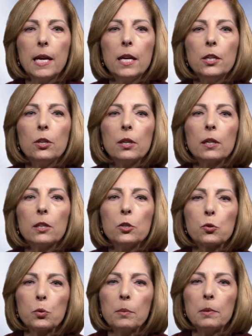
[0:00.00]
you can
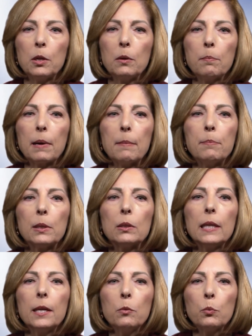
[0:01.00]
contribute by
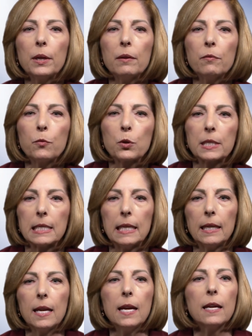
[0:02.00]
building and
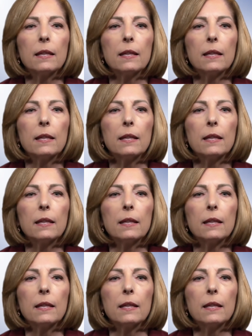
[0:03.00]
reinforcing